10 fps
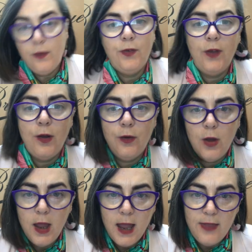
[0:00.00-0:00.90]
So
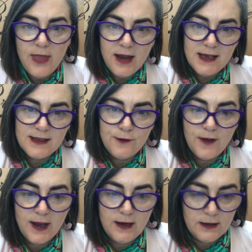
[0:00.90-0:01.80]
that is the
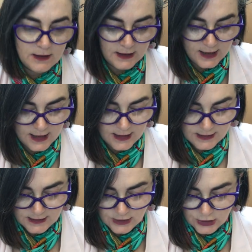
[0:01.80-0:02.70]
final
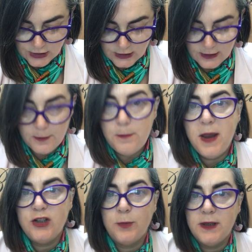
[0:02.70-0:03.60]
digital
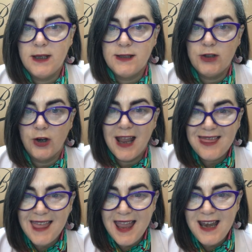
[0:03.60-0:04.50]
measurement that's done.
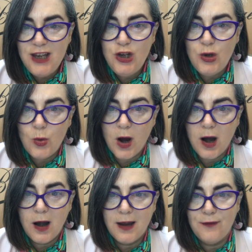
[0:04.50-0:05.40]
Then you
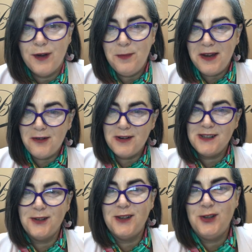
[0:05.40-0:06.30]
are given a mirror
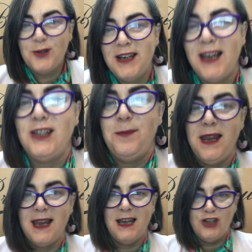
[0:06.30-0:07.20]
so that you can actually
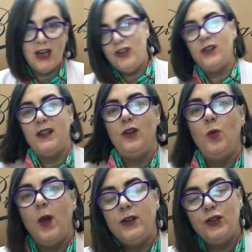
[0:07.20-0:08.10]
make any changes that you
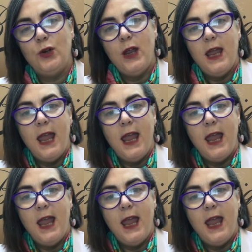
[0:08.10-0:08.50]
want to.